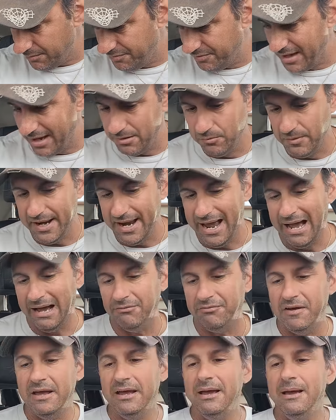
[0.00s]
Then we
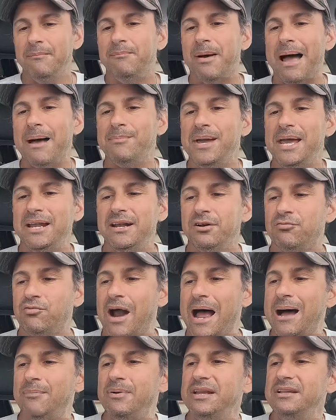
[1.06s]
have Batman and
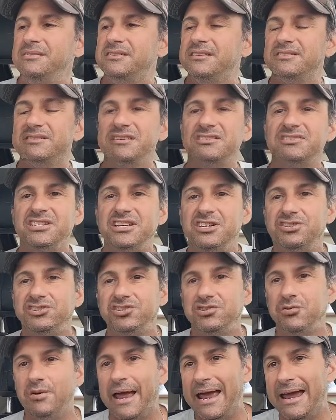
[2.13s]
Robin, this is
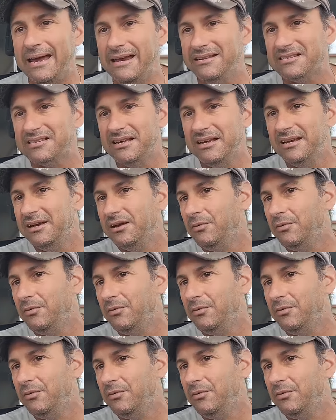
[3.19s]
issue eight.